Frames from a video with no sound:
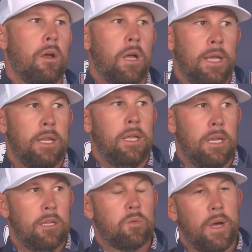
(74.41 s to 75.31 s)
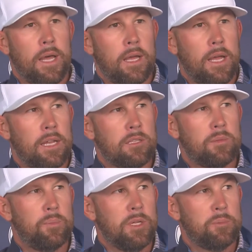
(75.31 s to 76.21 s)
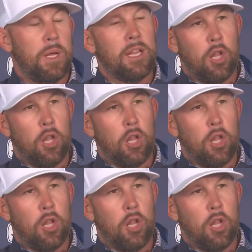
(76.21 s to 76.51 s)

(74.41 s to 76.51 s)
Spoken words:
It is wet, and it's playing